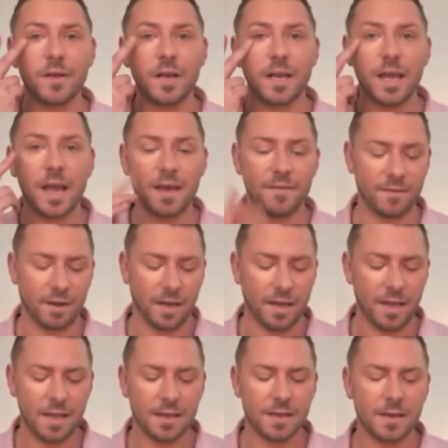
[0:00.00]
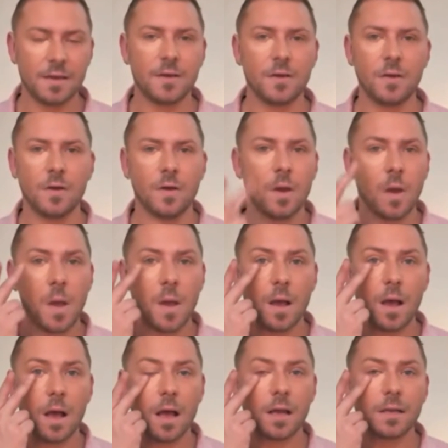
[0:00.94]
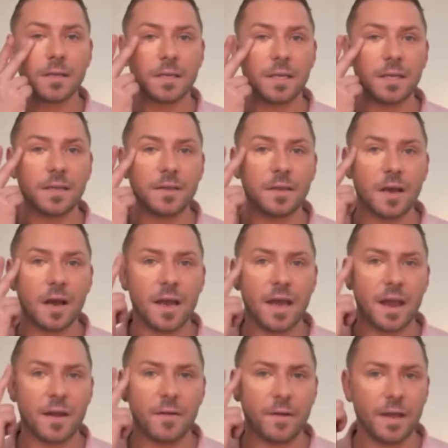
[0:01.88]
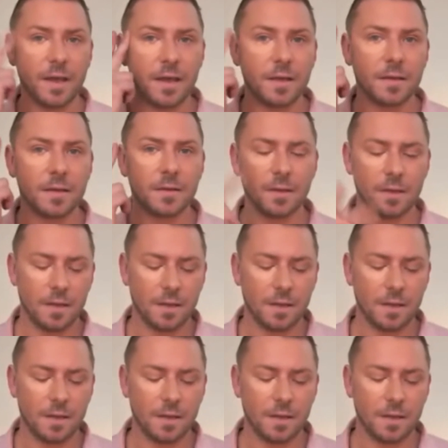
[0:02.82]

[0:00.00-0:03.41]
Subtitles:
really heavily underneath the eye area,